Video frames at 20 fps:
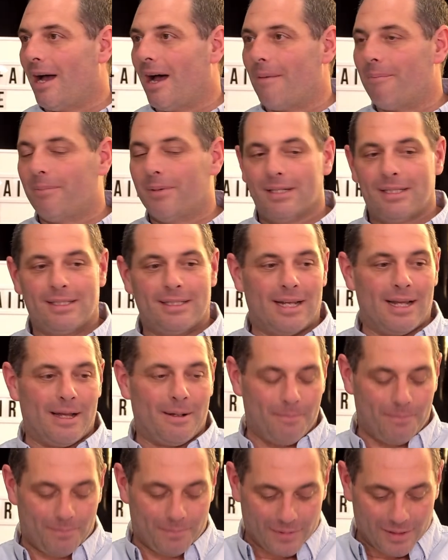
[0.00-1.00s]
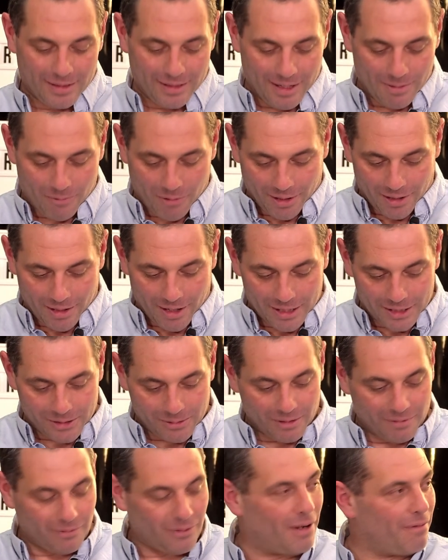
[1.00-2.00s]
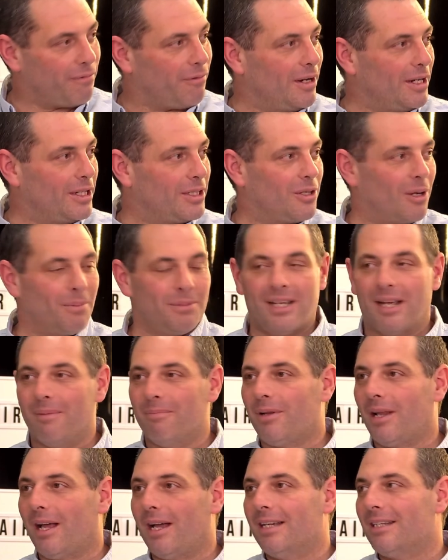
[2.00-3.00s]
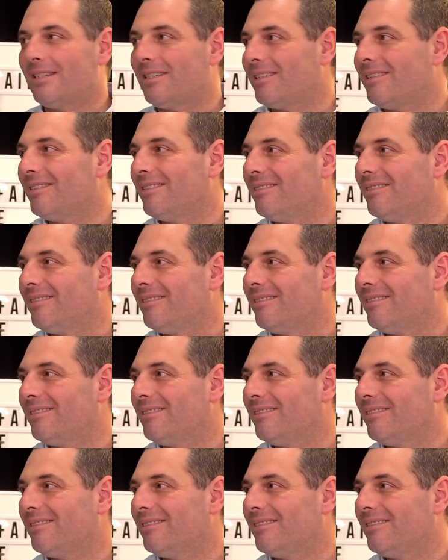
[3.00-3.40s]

Cup, but um, yeah, one of those sort of like fringe top 10 players.